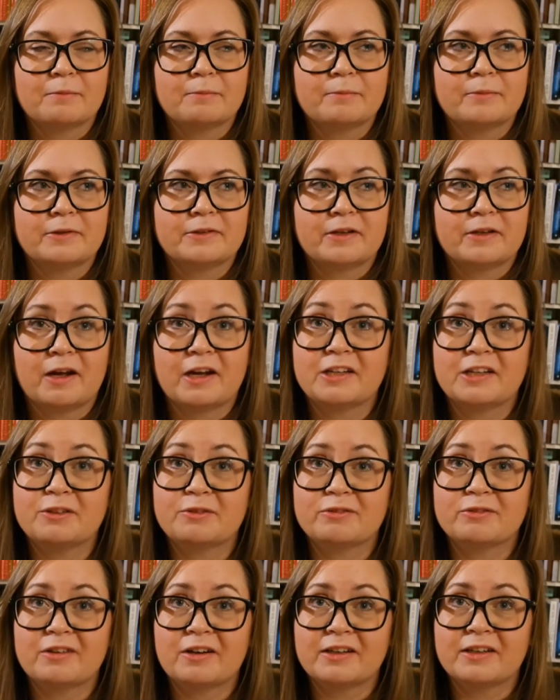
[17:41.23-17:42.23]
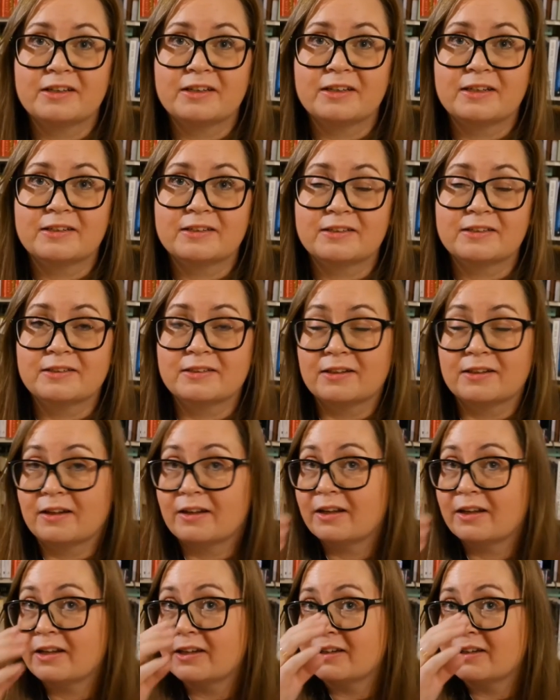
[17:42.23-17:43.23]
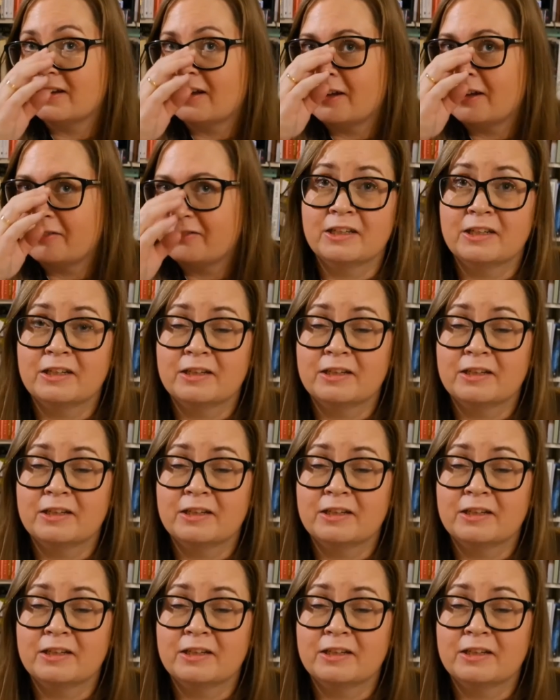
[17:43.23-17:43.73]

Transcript: But I don't like it, and I.